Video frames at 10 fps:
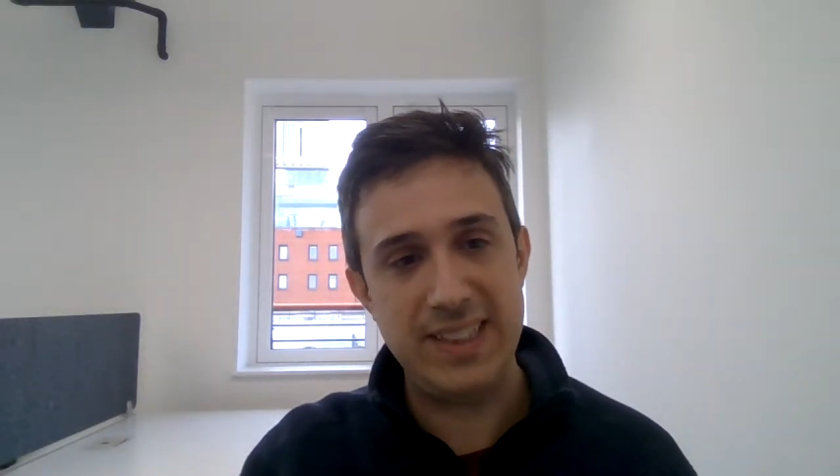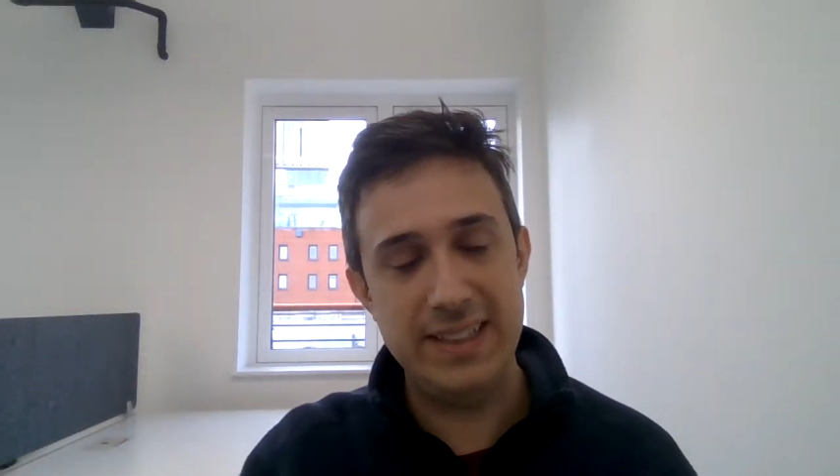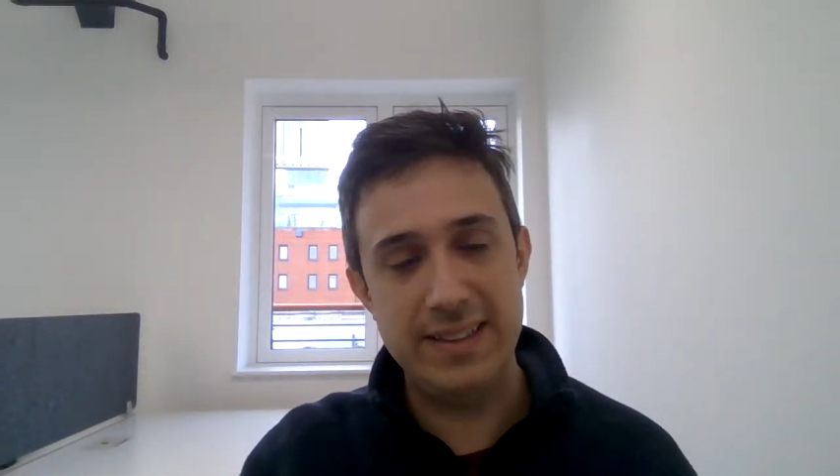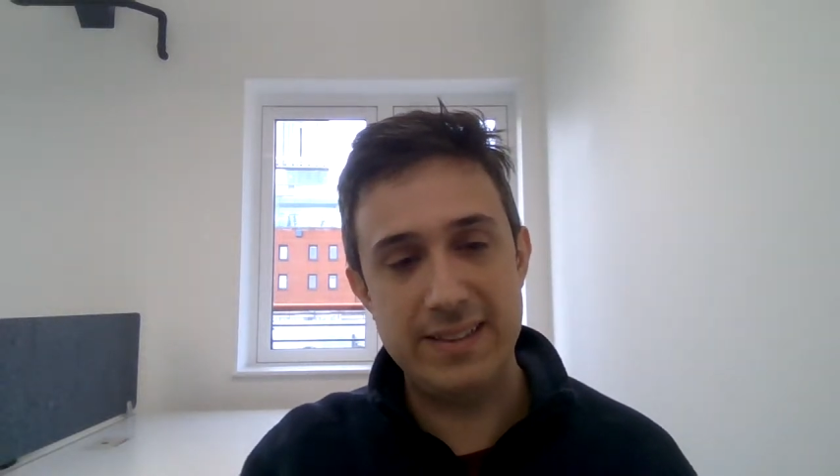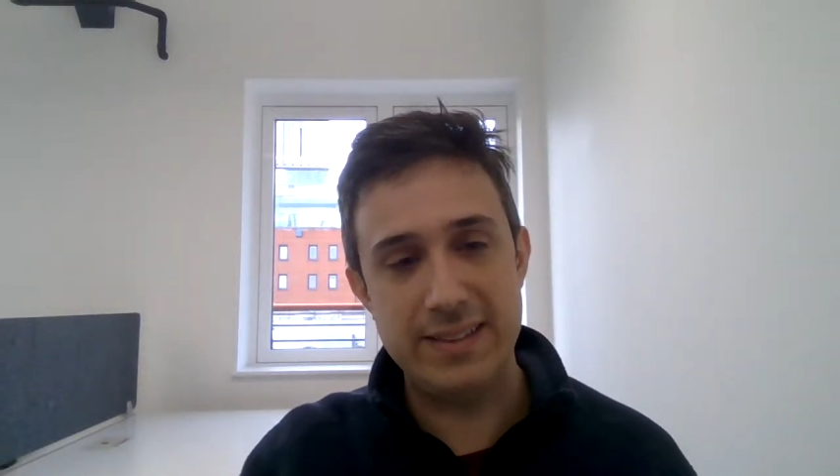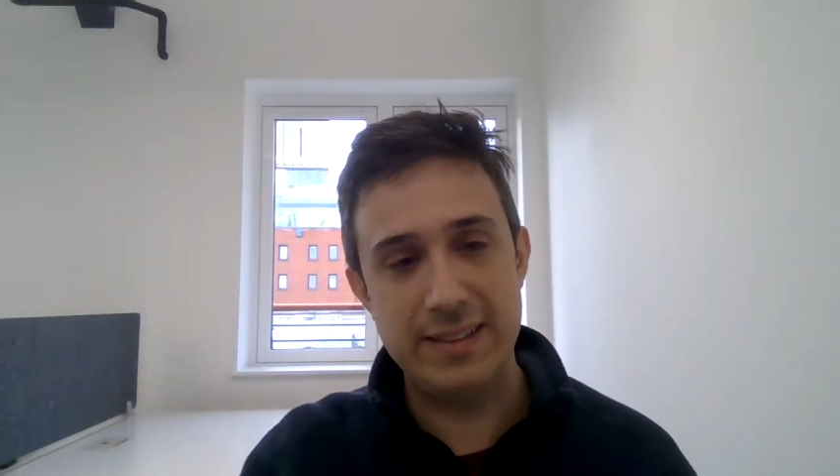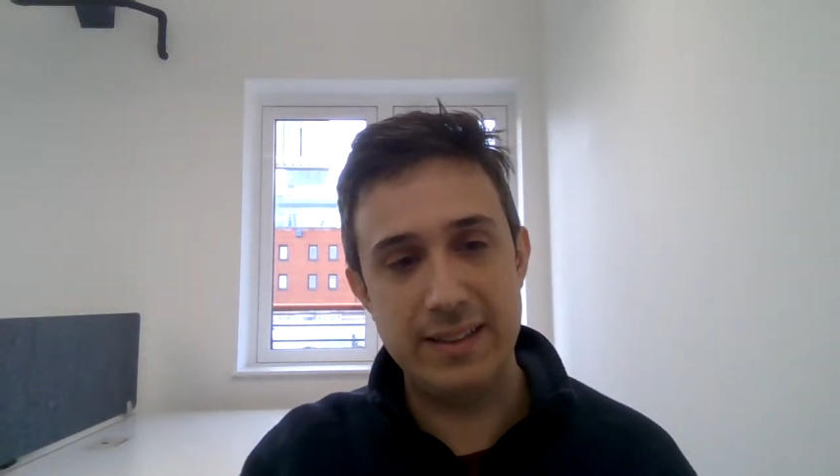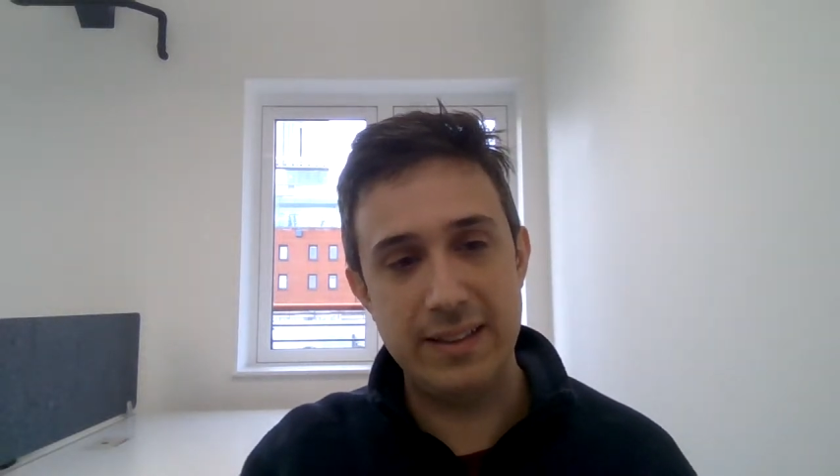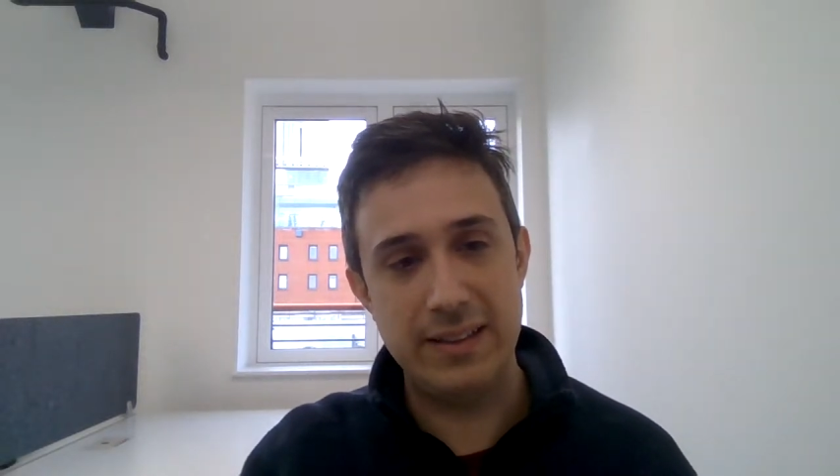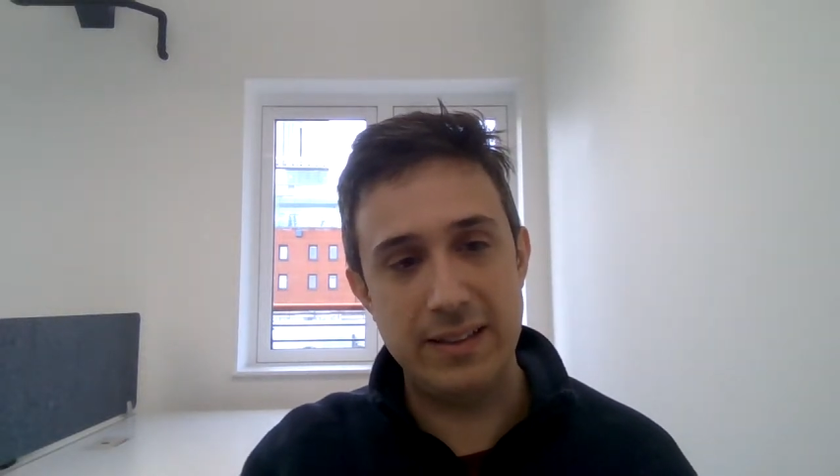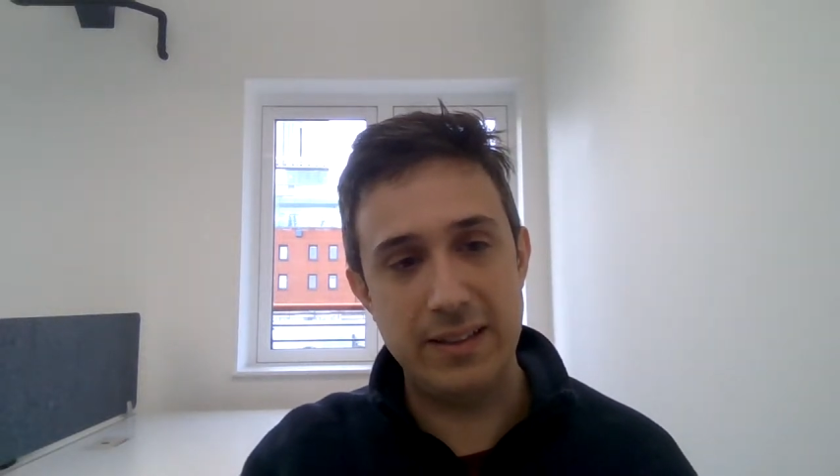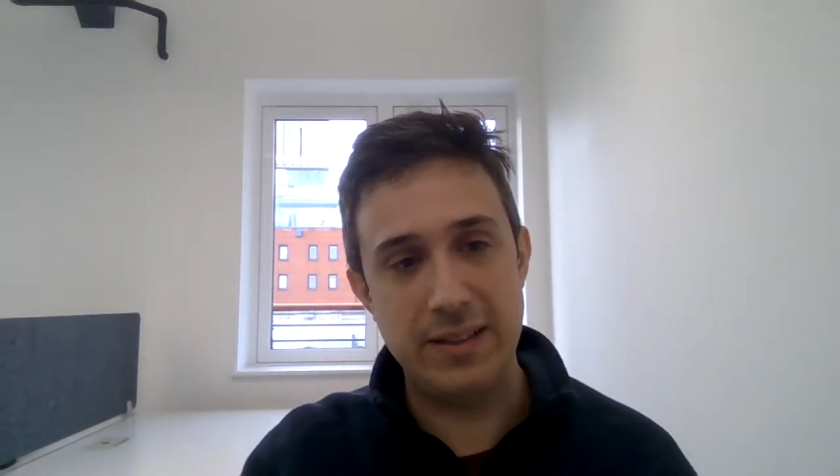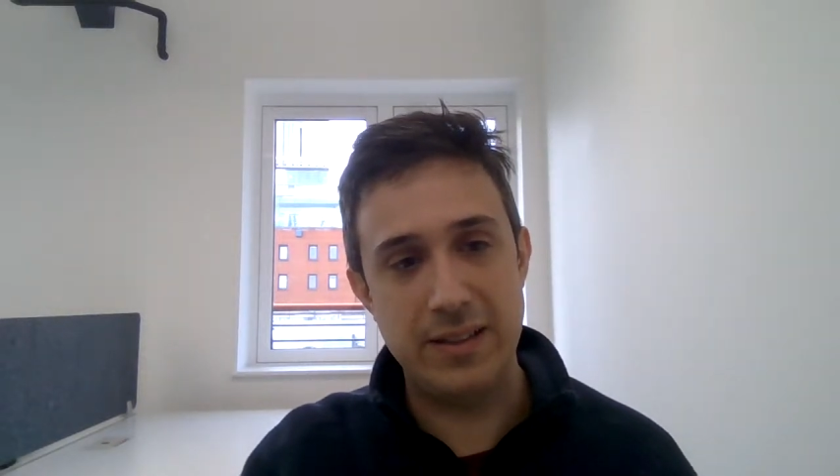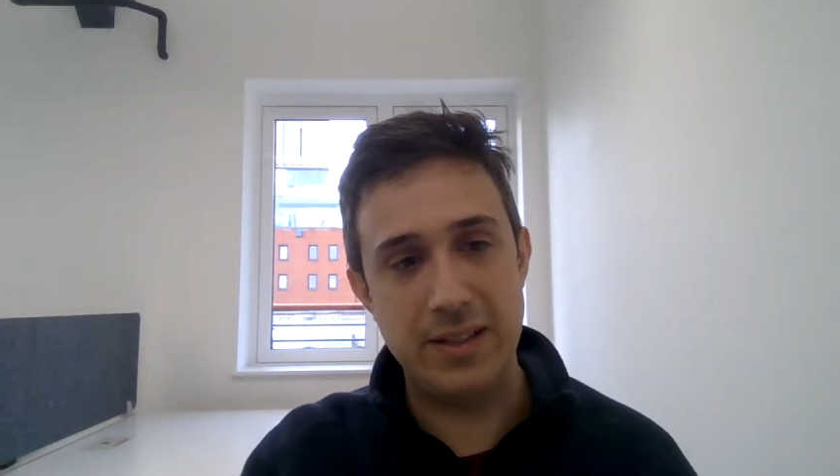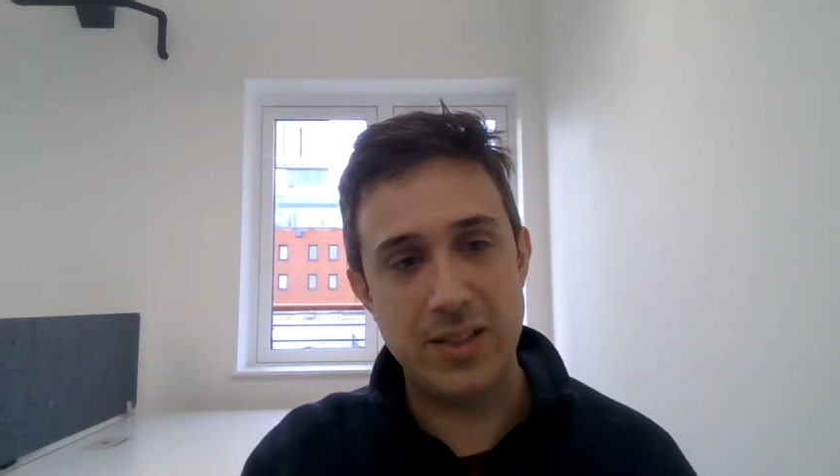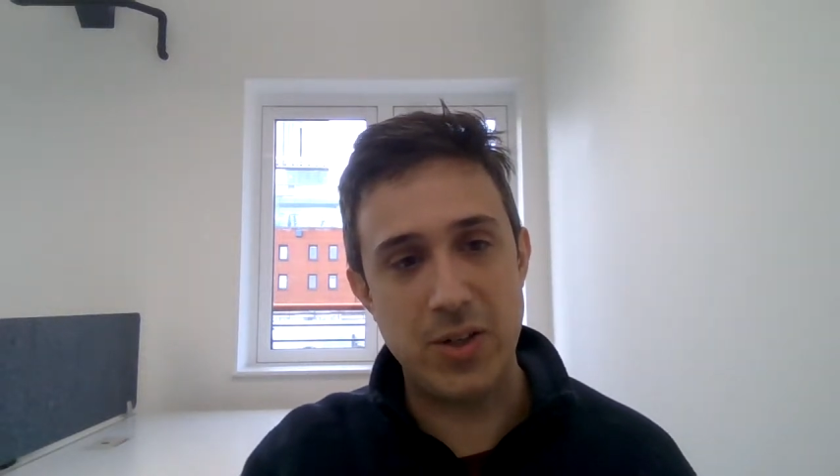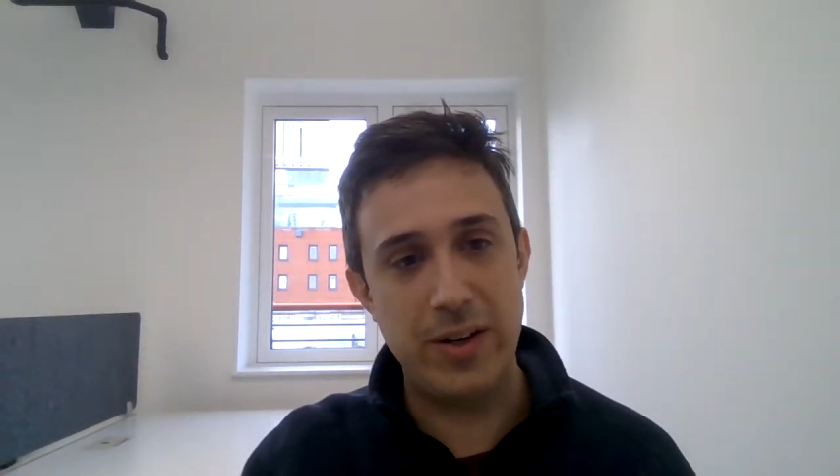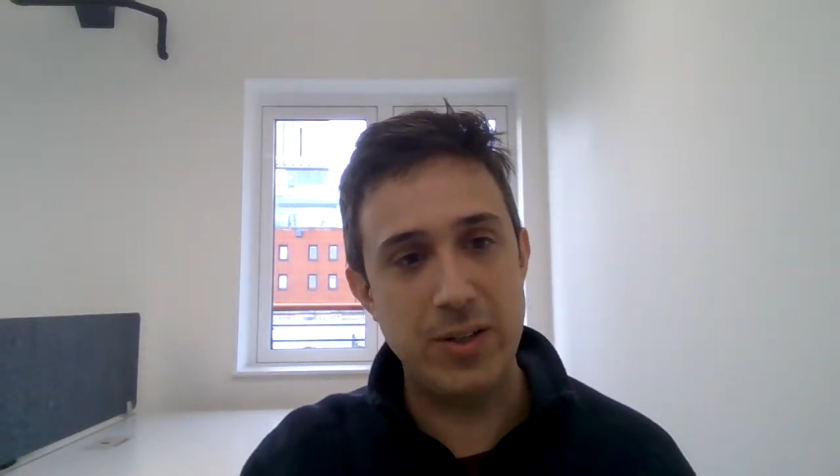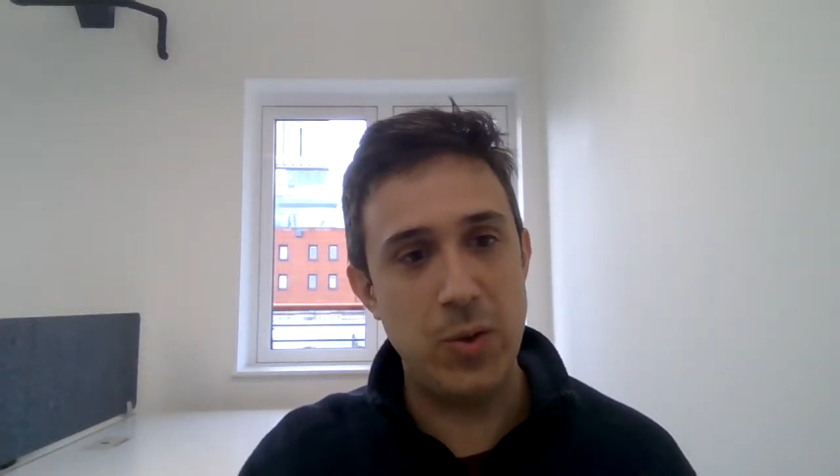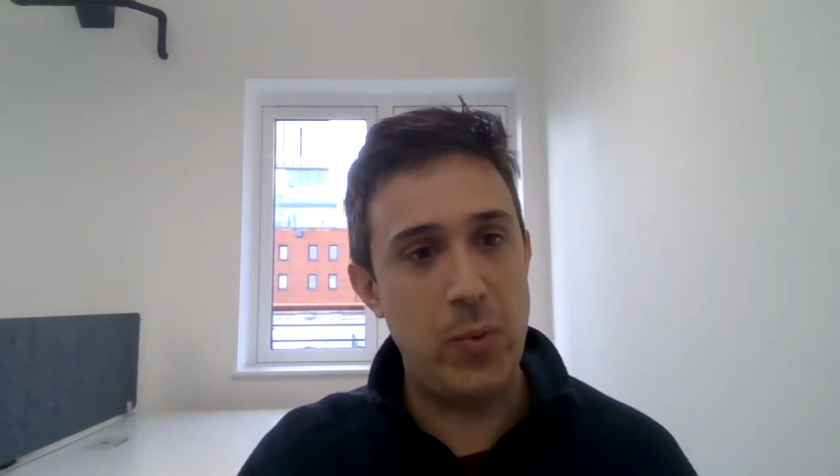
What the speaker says: it's trying to